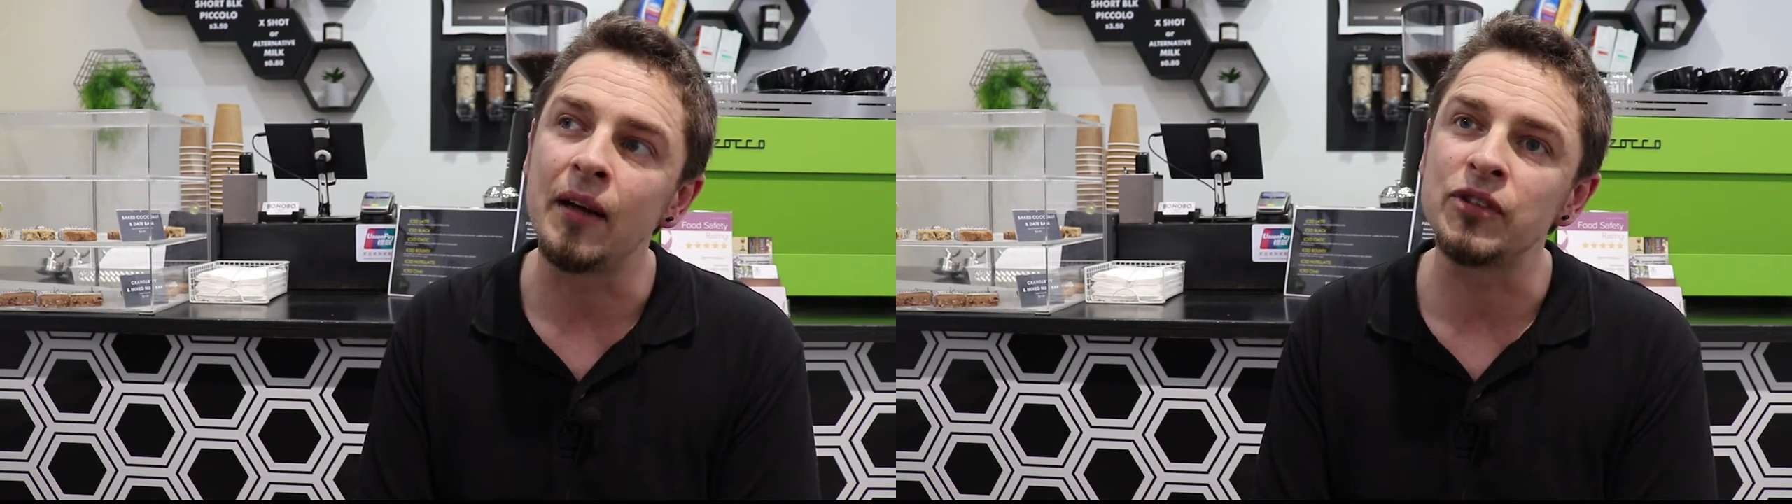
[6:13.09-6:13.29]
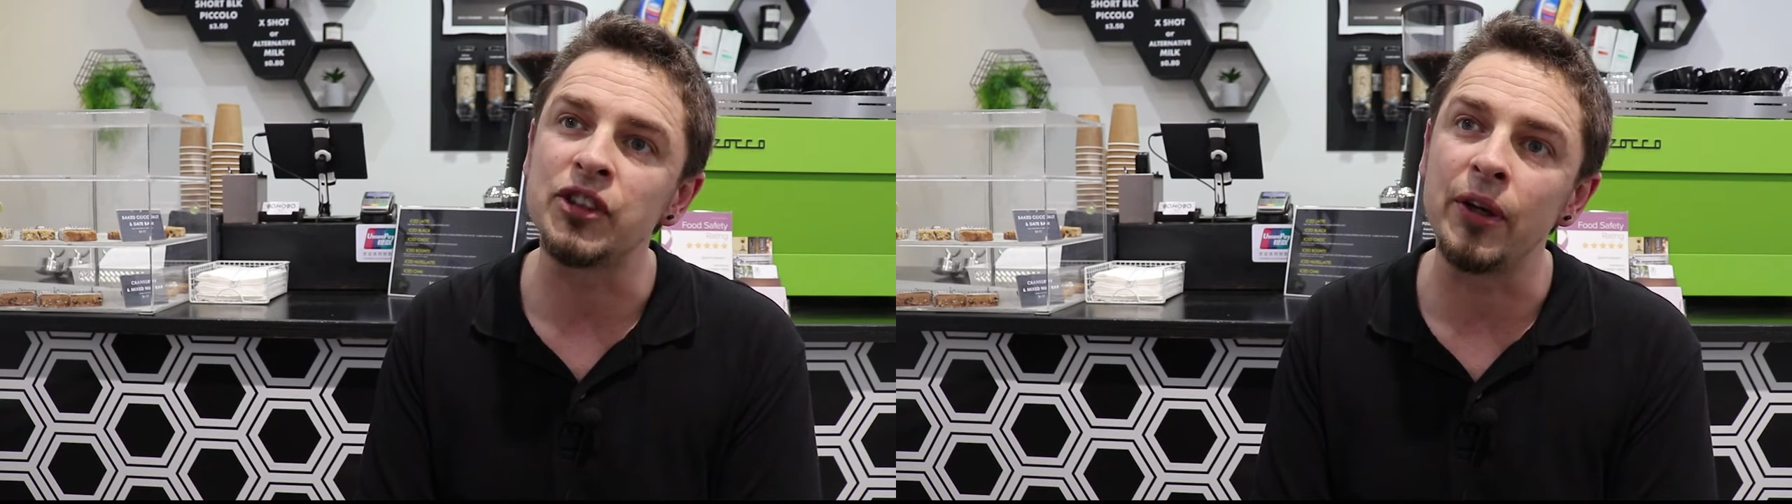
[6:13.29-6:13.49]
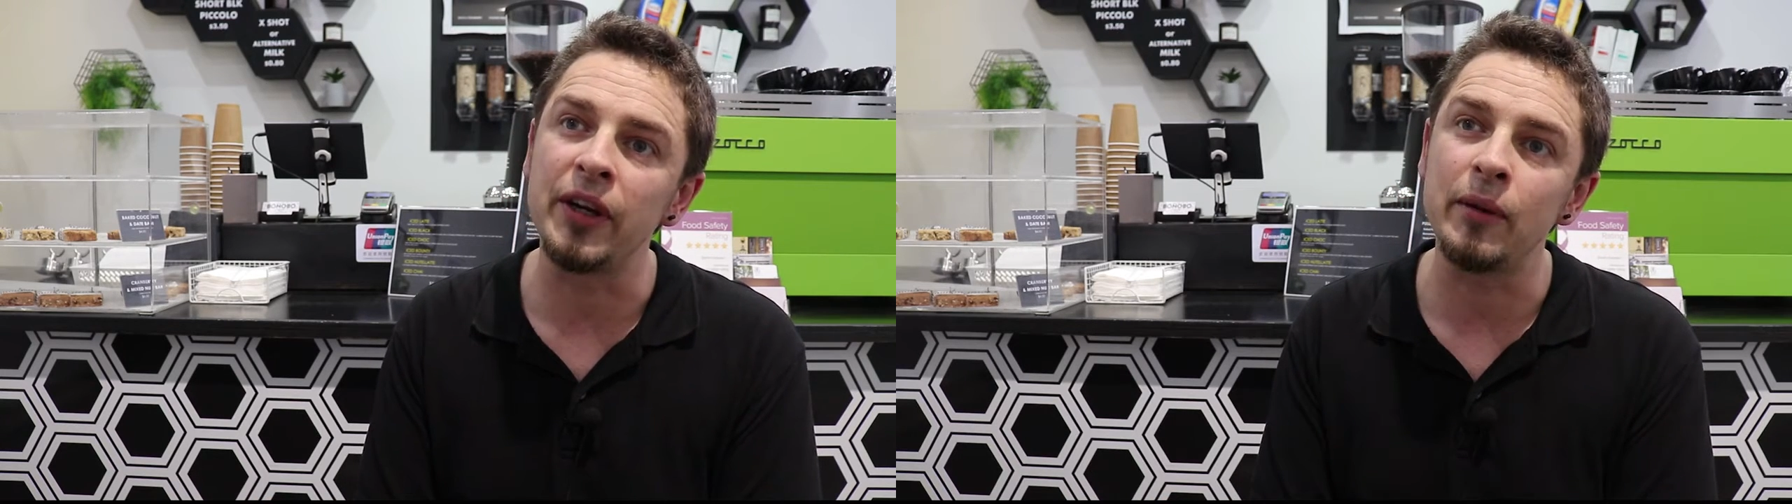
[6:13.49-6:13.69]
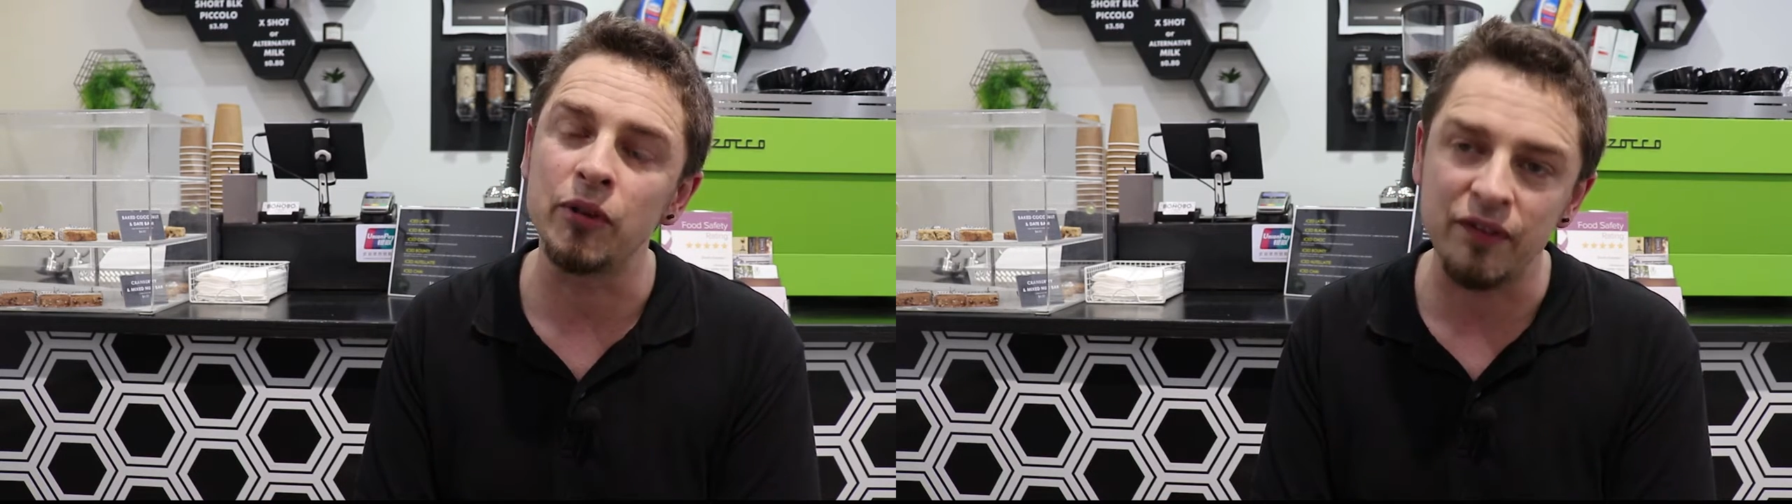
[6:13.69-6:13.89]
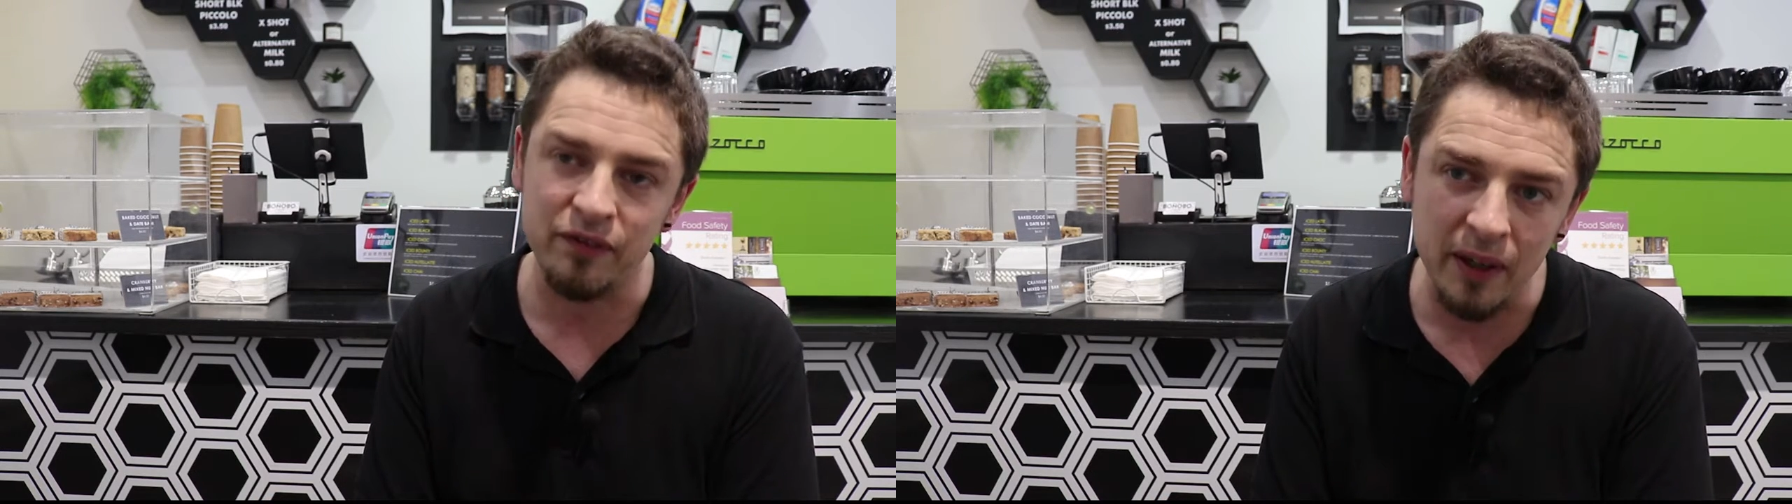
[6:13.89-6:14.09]
So it
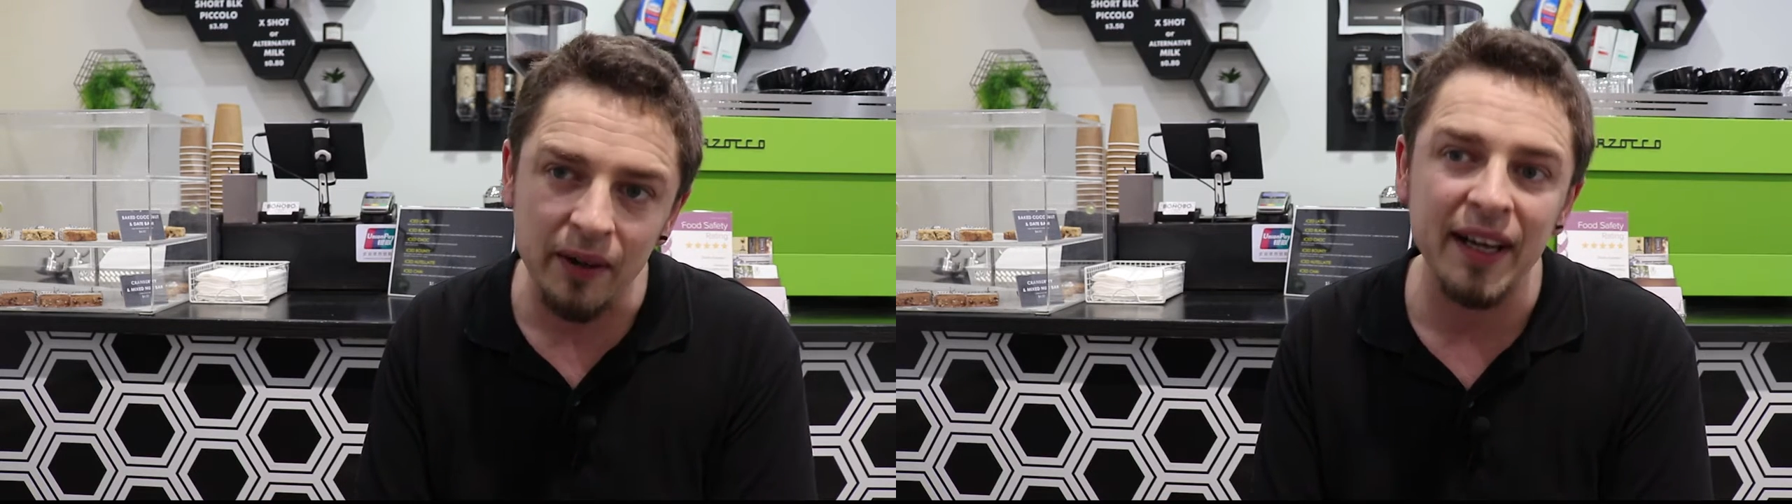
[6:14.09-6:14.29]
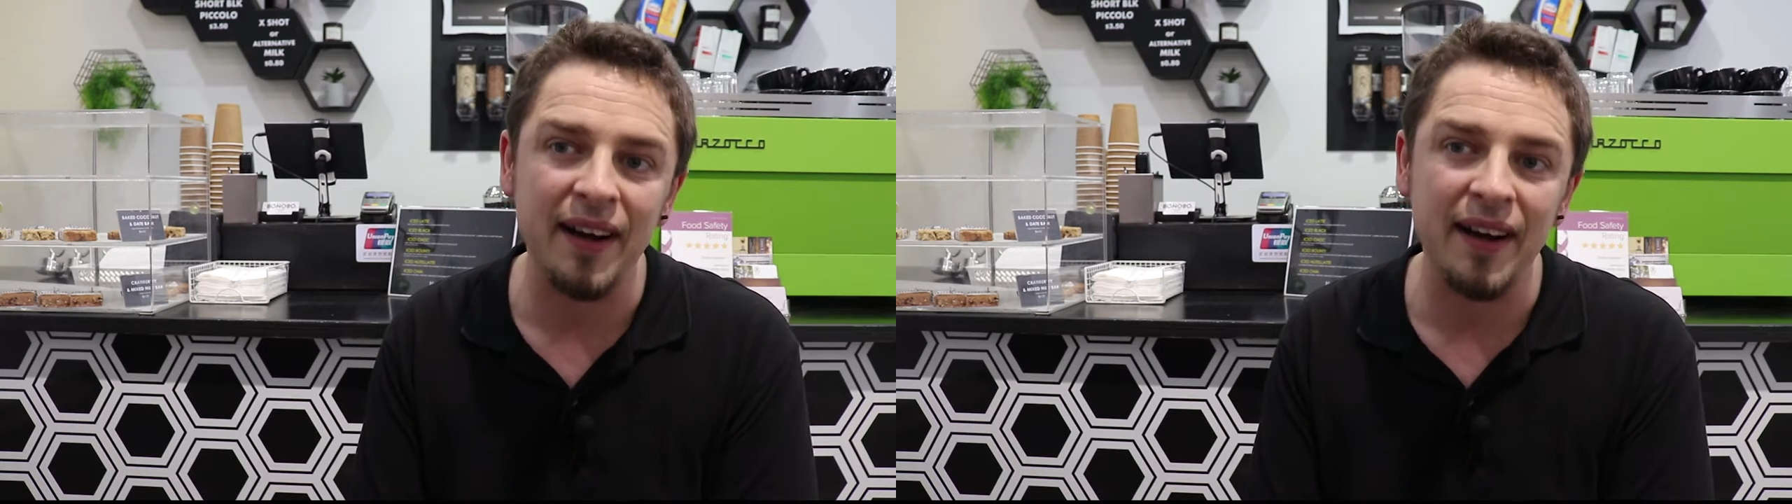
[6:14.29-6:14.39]
was very